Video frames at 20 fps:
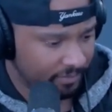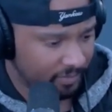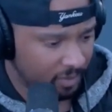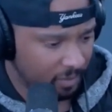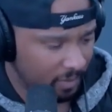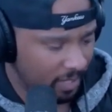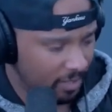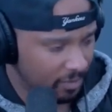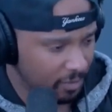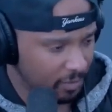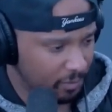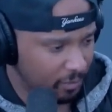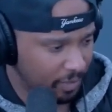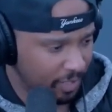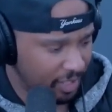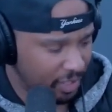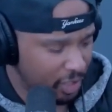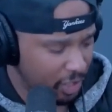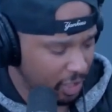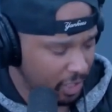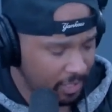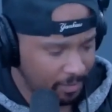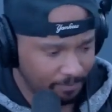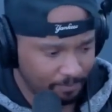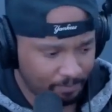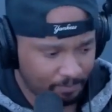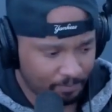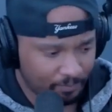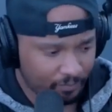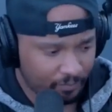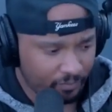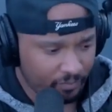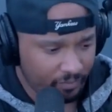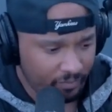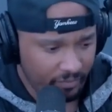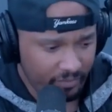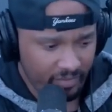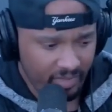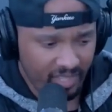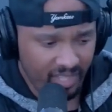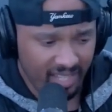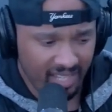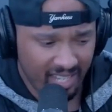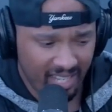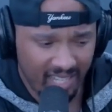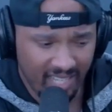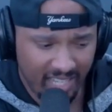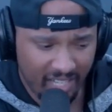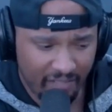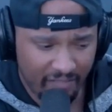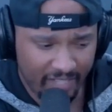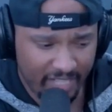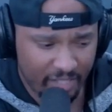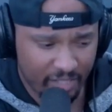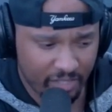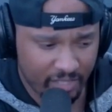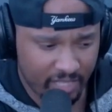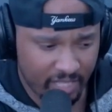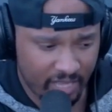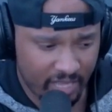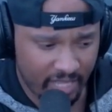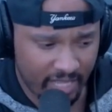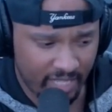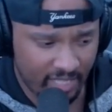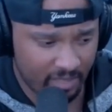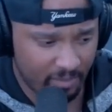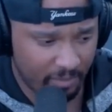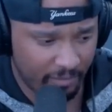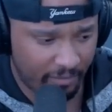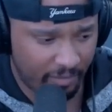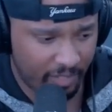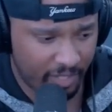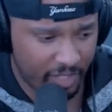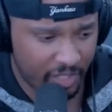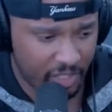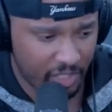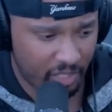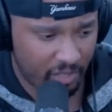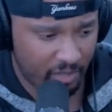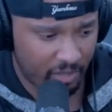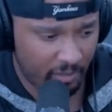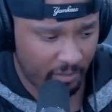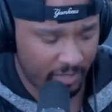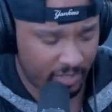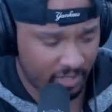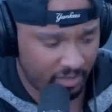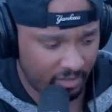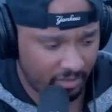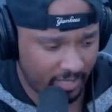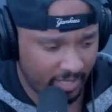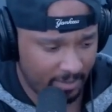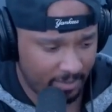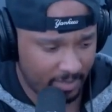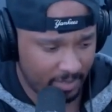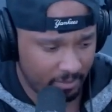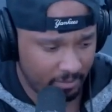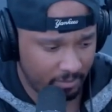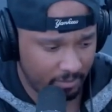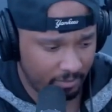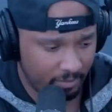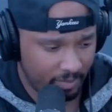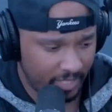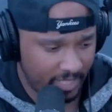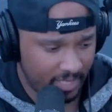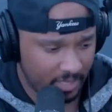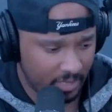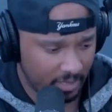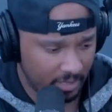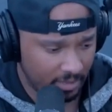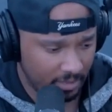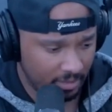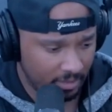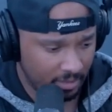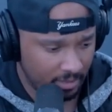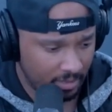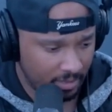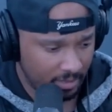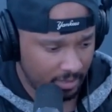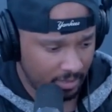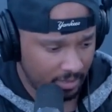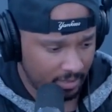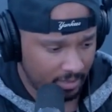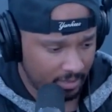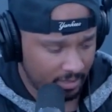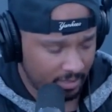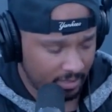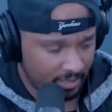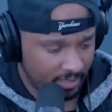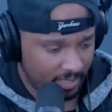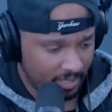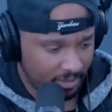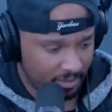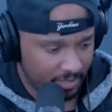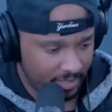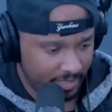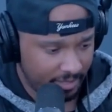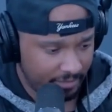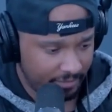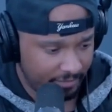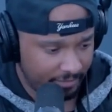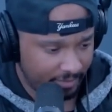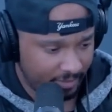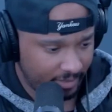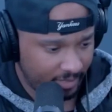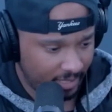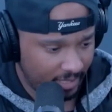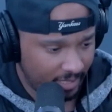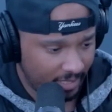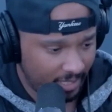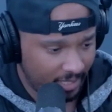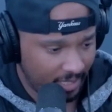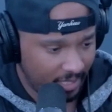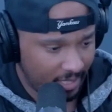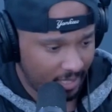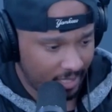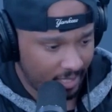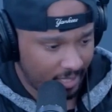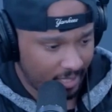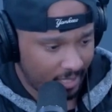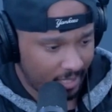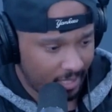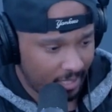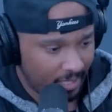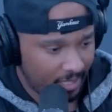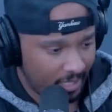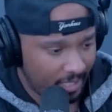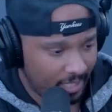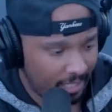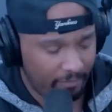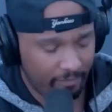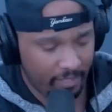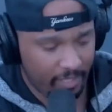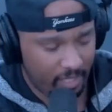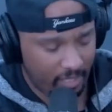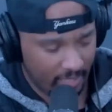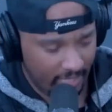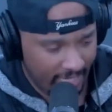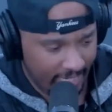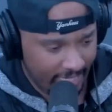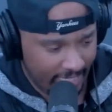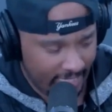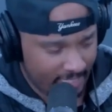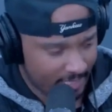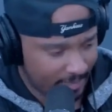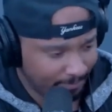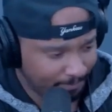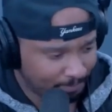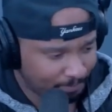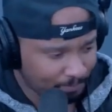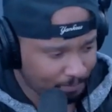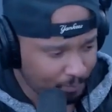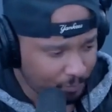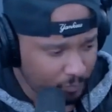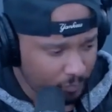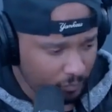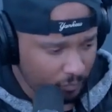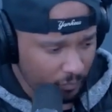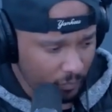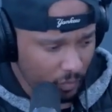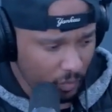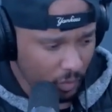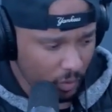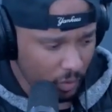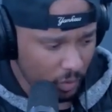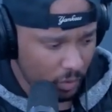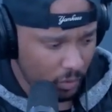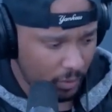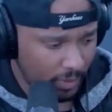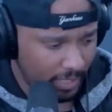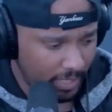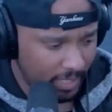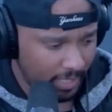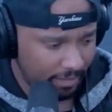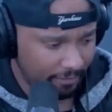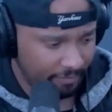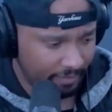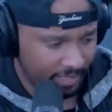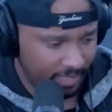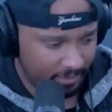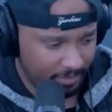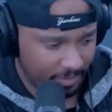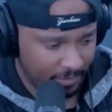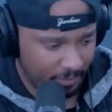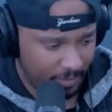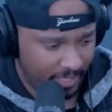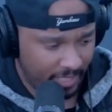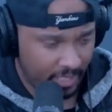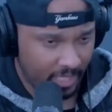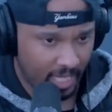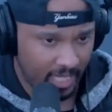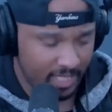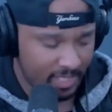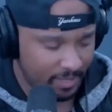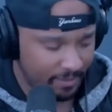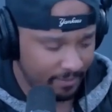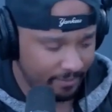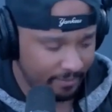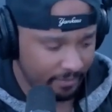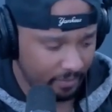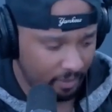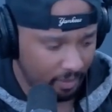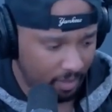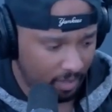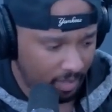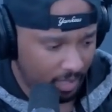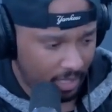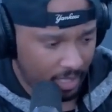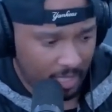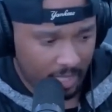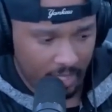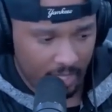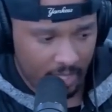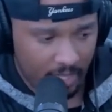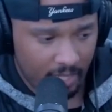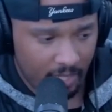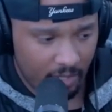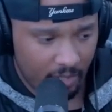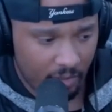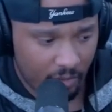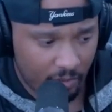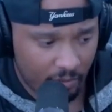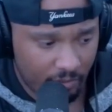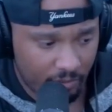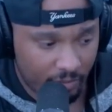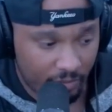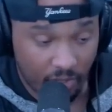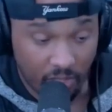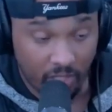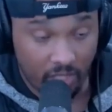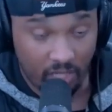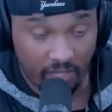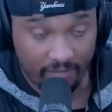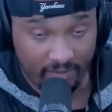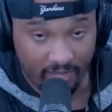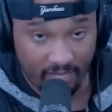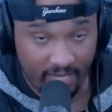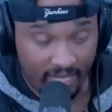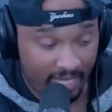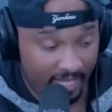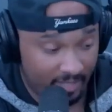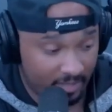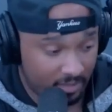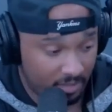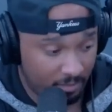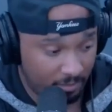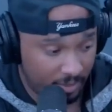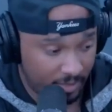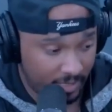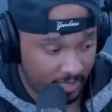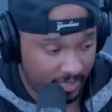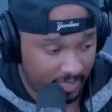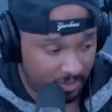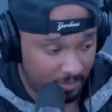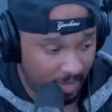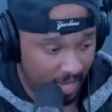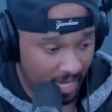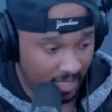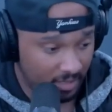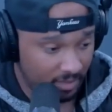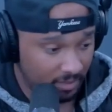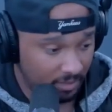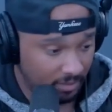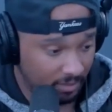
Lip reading: was pretty good. A lot of interesting things. Before the show, I went to go grab some pizza, and there was these lovely young ladies who, and lovely, I'm just being nice, drunk off their ass, completely smacked,